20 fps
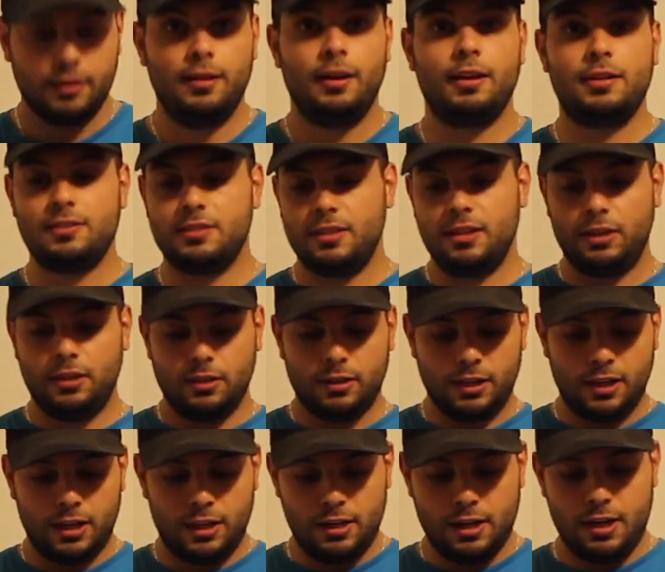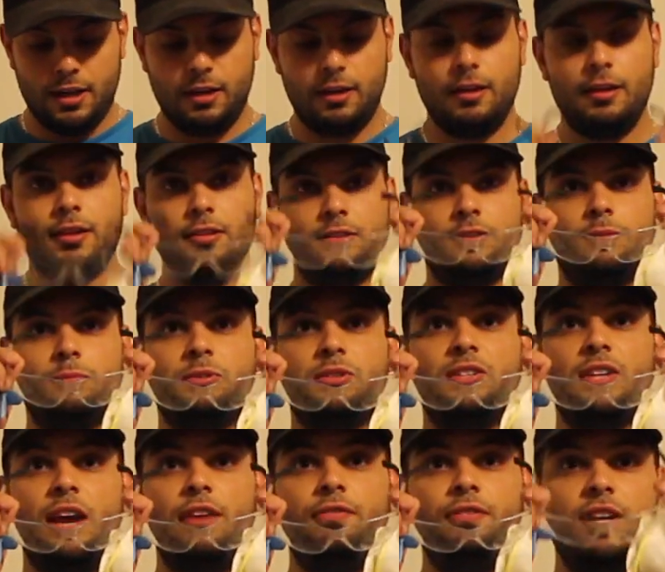Next thing you're going to need, some
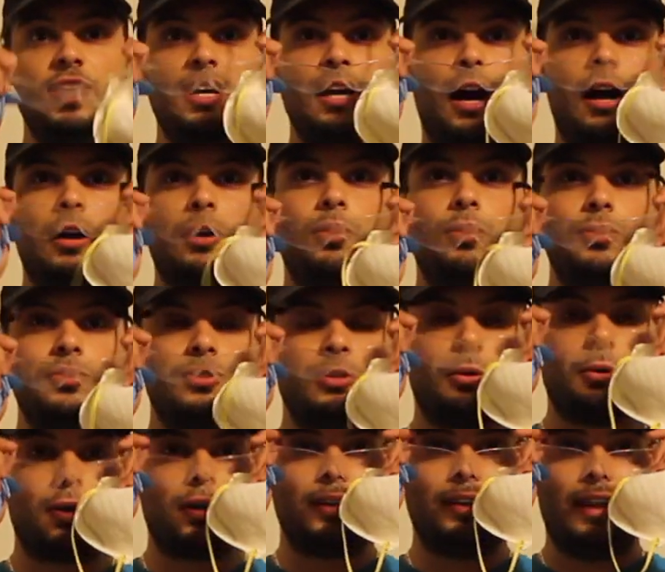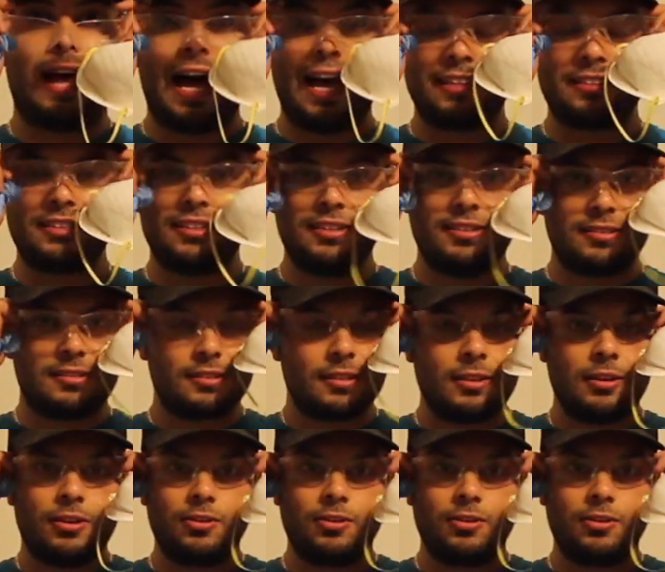safety goggles or glasses.